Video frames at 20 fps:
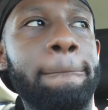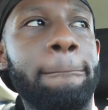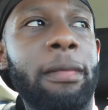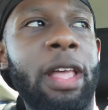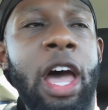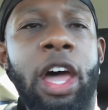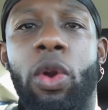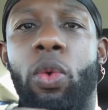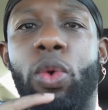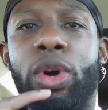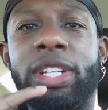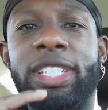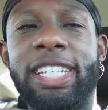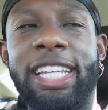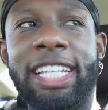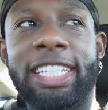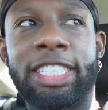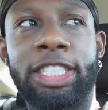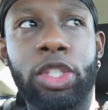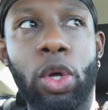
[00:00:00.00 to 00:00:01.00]
I don't want it to
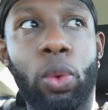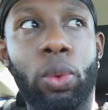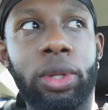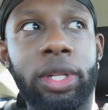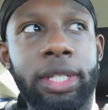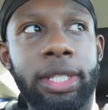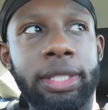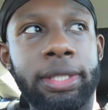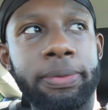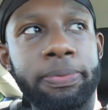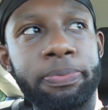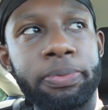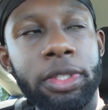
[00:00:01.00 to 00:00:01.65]
get stolen.